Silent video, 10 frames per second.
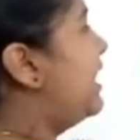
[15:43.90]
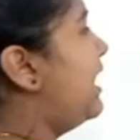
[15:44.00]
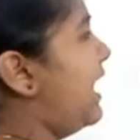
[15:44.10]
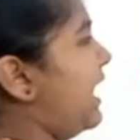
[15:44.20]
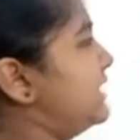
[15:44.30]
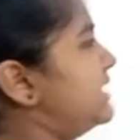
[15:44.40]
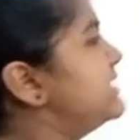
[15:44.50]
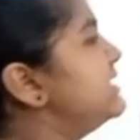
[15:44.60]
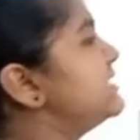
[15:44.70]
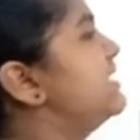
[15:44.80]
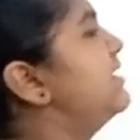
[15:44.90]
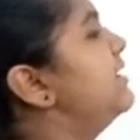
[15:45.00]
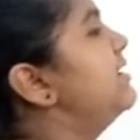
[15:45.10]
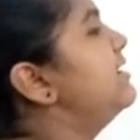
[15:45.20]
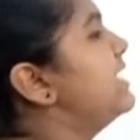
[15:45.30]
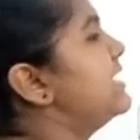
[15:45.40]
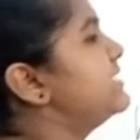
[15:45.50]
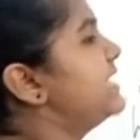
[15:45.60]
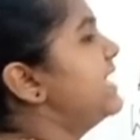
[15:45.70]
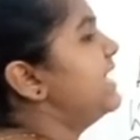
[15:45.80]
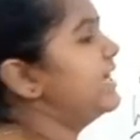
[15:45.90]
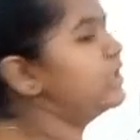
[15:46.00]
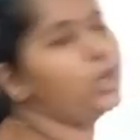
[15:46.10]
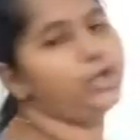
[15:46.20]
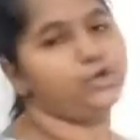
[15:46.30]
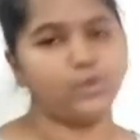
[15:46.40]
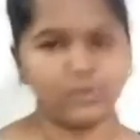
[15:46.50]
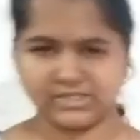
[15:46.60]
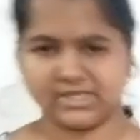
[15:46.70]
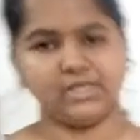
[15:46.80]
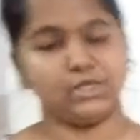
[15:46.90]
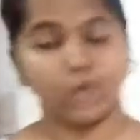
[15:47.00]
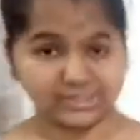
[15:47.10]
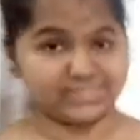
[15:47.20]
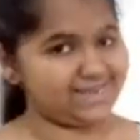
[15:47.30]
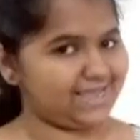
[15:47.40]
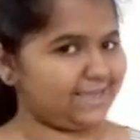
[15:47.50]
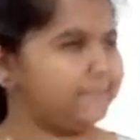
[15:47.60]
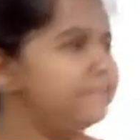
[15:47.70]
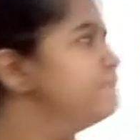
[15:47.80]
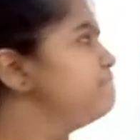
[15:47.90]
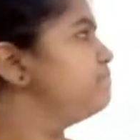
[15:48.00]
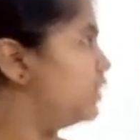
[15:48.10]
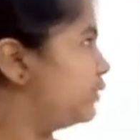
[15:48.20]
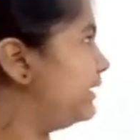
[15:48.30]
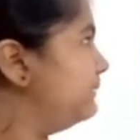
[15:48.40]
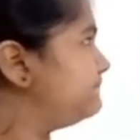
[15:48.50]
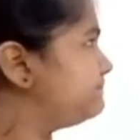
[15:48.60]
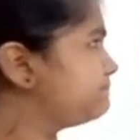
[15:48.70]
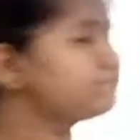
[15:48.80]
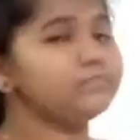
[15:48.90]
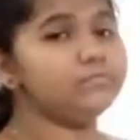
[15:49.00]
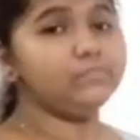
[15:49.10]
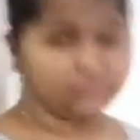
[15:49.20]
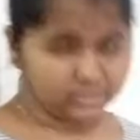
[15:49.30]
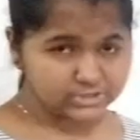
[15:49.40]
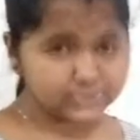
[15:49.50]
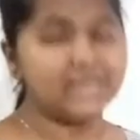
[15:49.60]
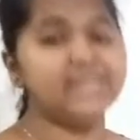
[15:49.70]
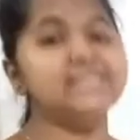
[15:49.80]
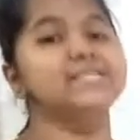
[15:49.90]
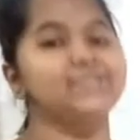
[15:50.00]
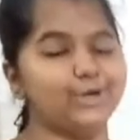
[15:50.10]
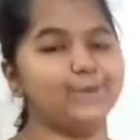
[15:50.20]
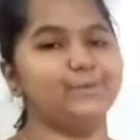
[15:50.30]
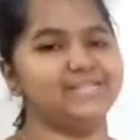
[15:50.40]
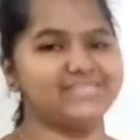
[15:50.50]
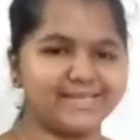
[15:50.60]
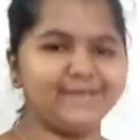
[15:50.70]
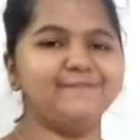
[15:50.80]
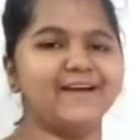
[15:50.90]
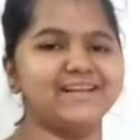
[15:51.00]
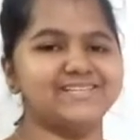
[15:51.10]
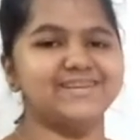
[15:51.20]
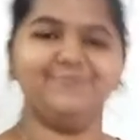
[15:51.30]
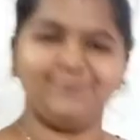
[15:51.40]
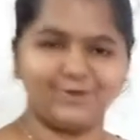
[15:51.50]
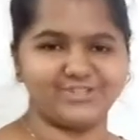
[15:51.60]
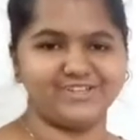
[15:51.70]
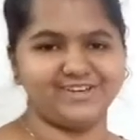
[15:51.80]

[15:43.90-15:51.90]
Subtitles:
and this is less saline or not saline. Okay? So that is to talk about the second factor, water.